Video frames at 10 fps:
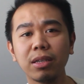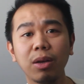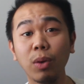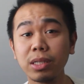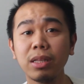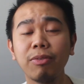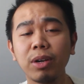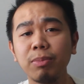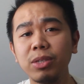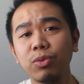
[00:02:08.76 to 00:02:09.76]
Now, what's the
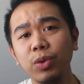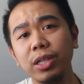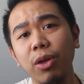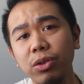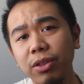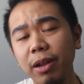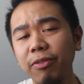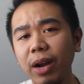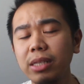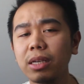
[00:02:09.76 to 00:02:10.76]
difference between those three
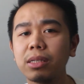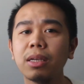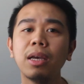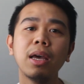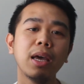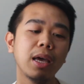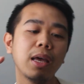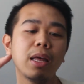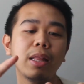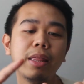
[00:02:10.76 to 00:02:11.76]
phrases?
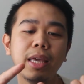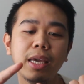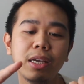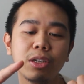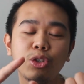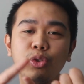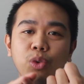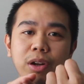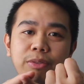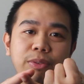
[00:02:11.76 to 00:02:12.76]
The
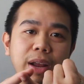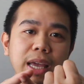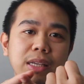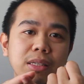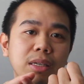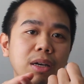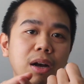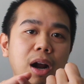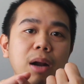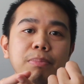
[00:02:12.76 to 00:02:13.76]
short phrase
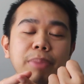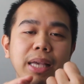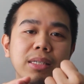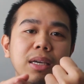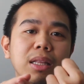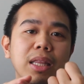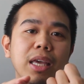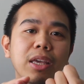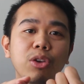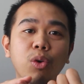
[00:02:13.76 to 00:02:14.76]
are
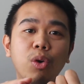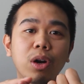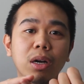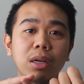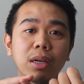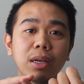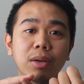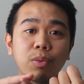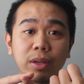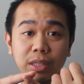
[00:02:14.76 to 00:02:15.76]
basically your
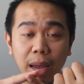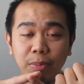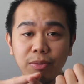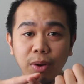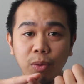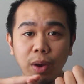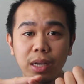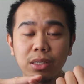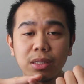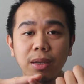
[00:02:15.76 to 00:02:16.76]
type of
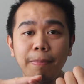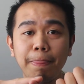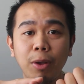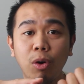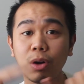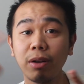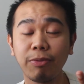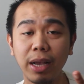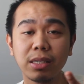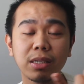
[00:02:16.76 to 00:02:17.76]
request or the
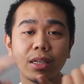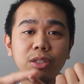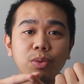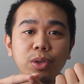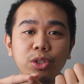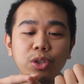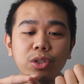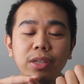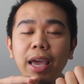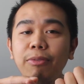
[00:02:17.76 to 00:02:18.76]
phrases that you would
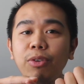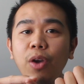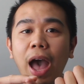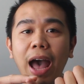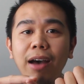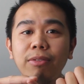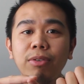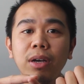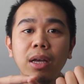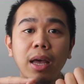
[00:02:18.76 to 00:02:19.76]
use if you have